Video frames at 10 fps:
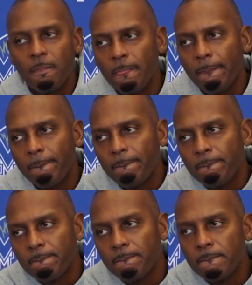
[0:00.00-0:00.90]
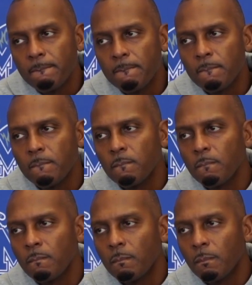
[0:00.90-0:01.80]

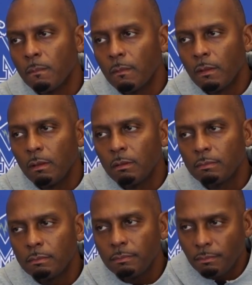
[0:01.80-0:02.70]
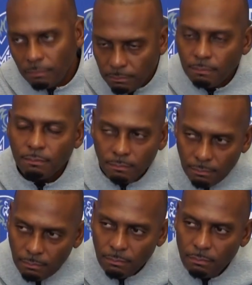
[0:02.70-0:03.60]

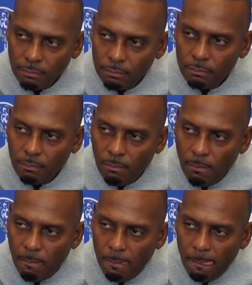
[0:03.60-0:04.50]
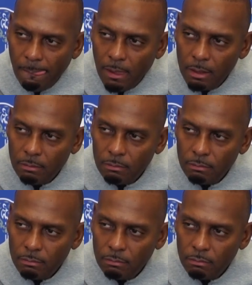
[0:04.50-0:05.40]

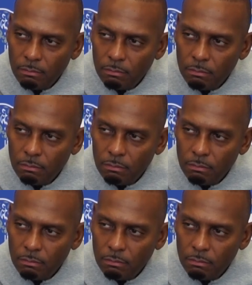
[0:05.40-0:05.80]
(silence)